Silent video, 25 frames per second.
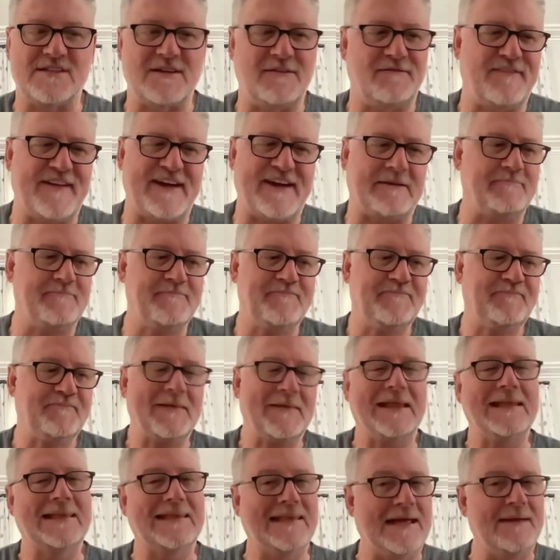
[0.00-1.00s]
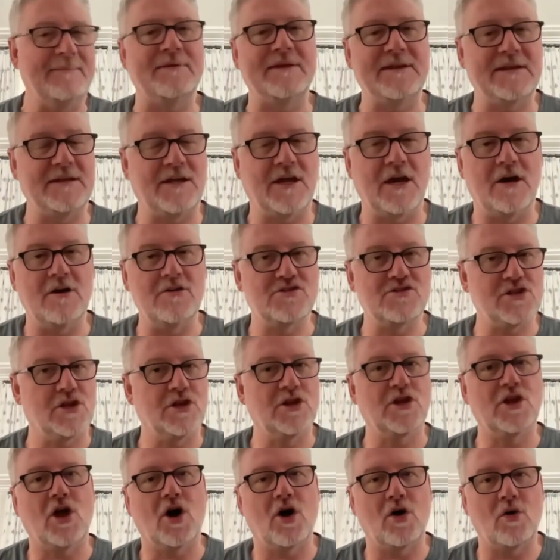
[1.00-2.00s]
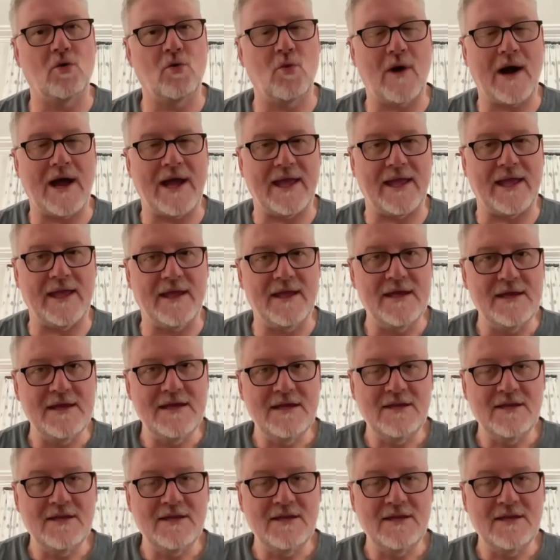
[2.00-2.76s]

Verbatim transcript: In fact, lemon goes a long way